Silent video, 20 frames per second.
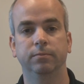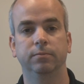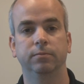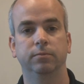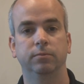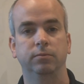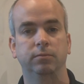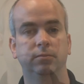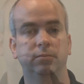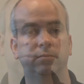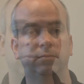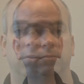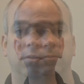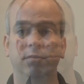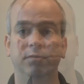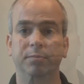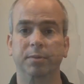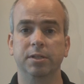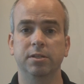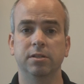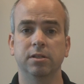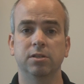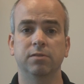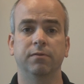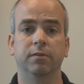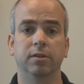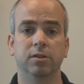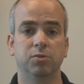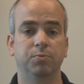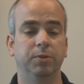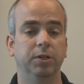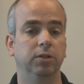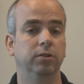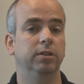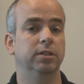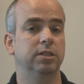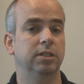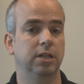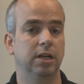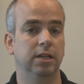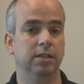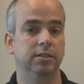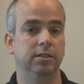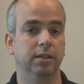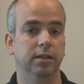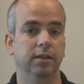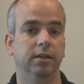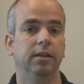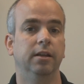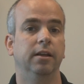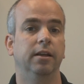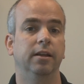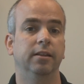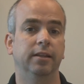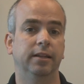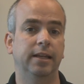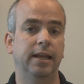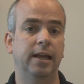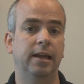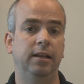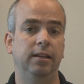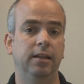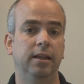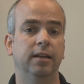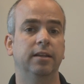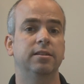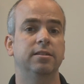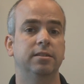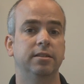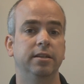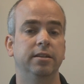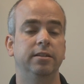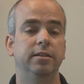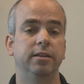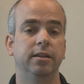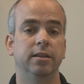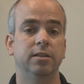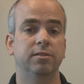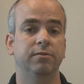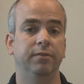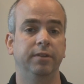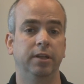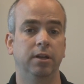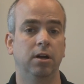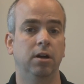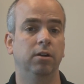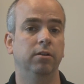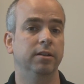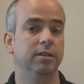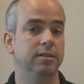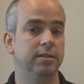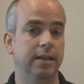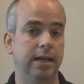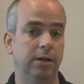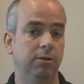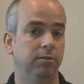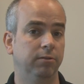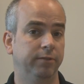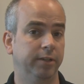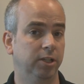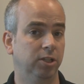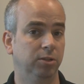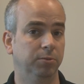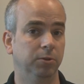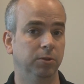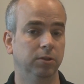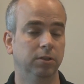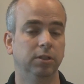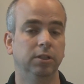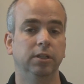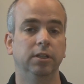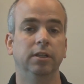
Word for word: The first order of business for this build is content, and the Cadillac CTS VR is now available.